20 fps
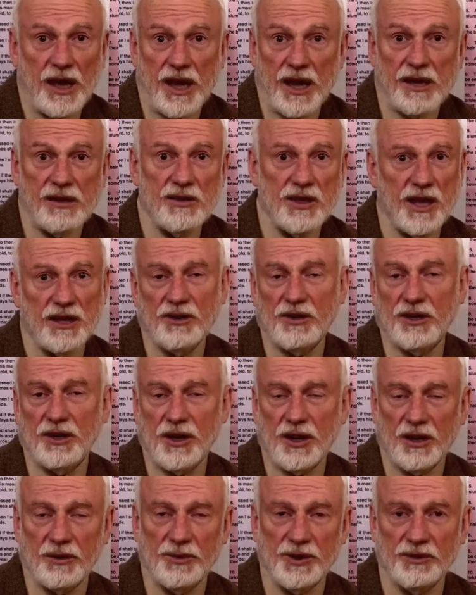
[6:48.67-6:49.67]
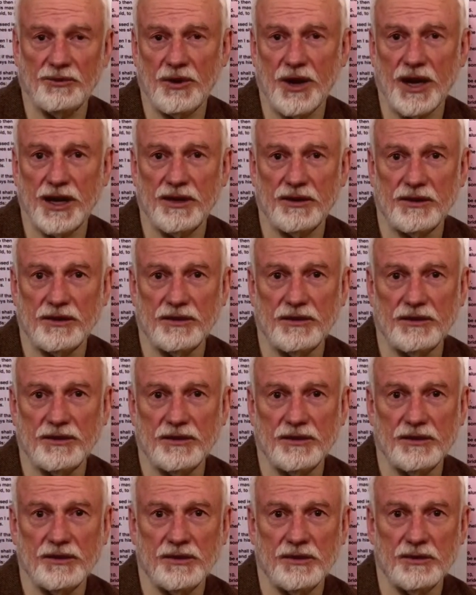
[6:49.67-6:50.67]
And they could all be right.
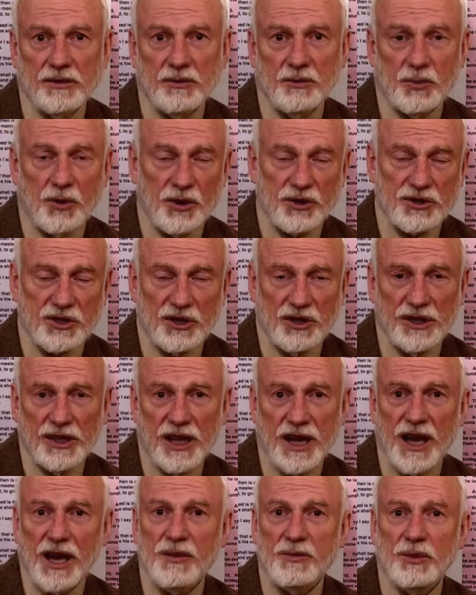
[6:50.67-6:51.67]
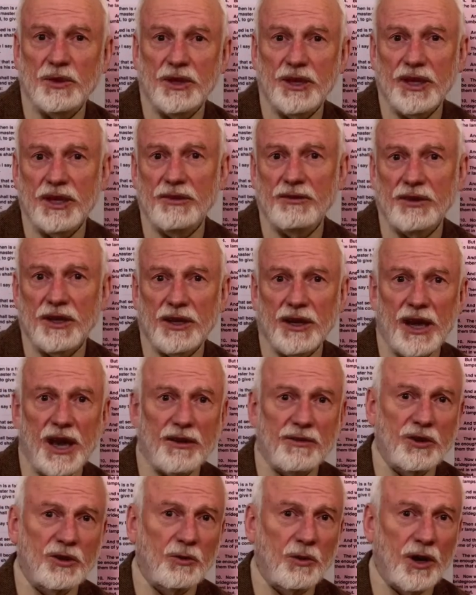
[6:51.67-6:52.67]
Personally, I believe that
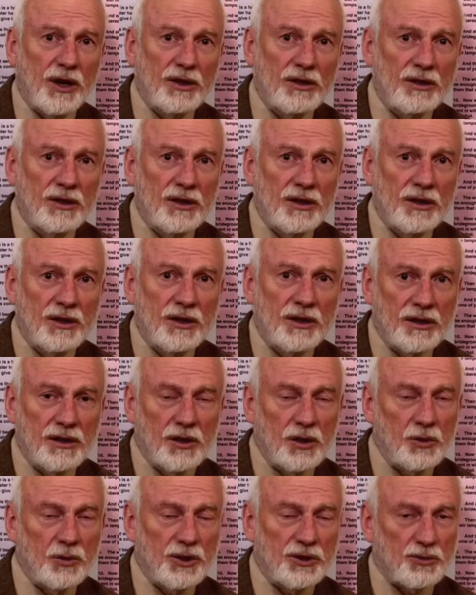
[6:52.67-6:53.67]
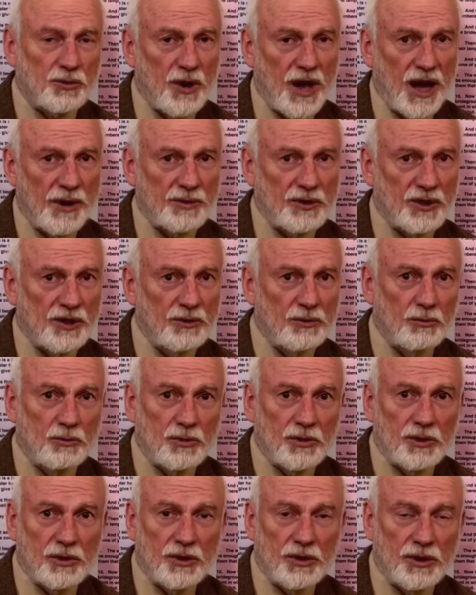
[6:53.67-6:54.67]
everyone who is raptured
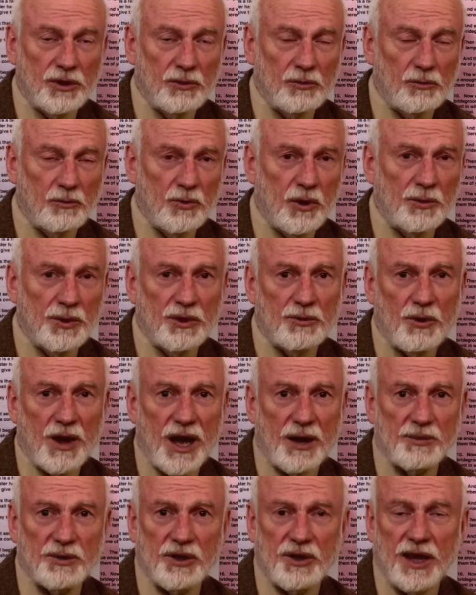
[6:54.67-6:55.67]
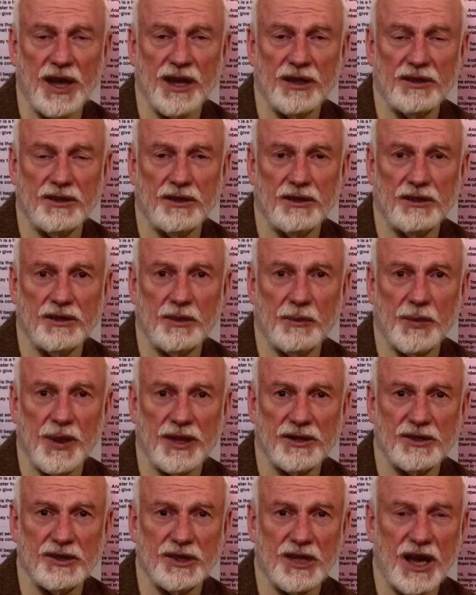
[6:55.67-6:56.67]
will be raptured at the
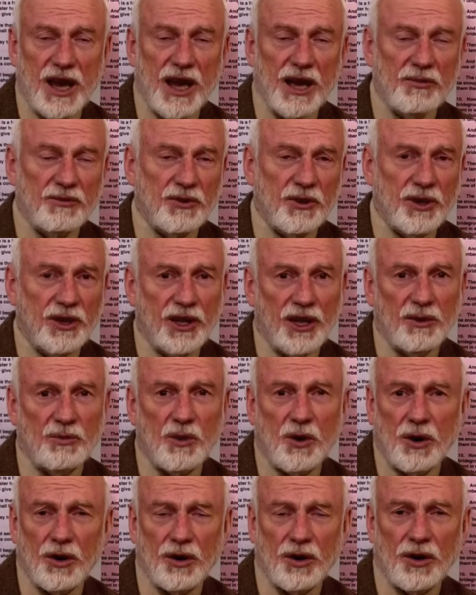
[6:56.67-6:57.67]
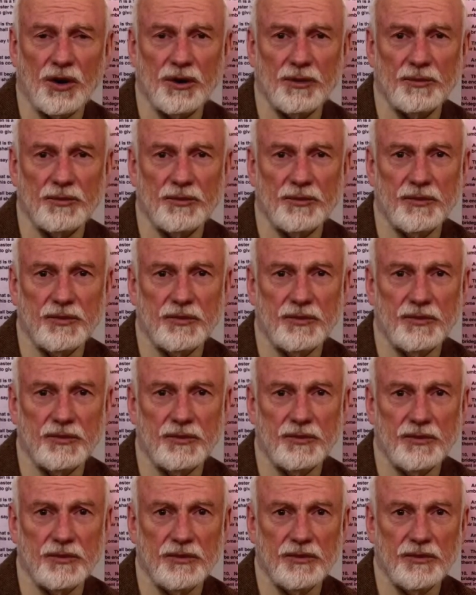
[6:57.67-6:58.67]
best time for him or her,
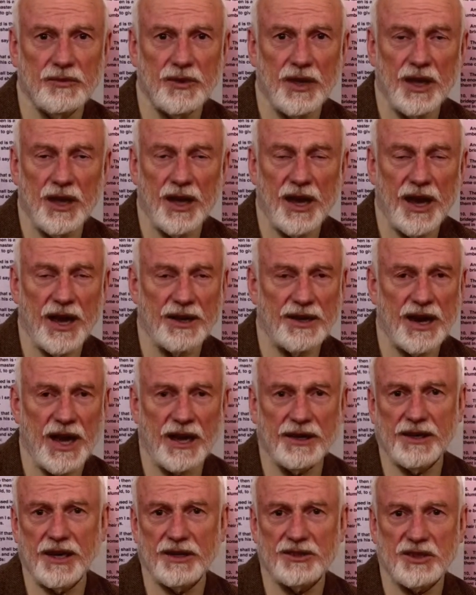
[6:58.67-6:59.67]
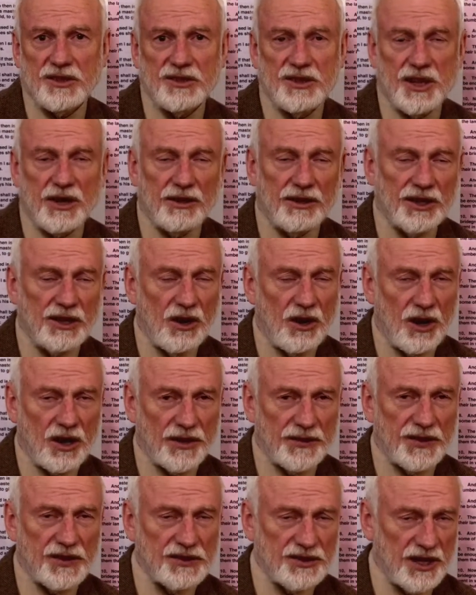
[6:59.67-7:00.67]
and not necessarily
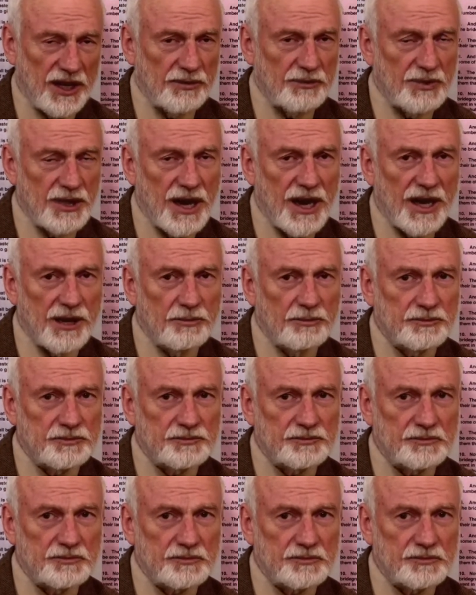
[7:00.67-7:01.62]
all at the same time.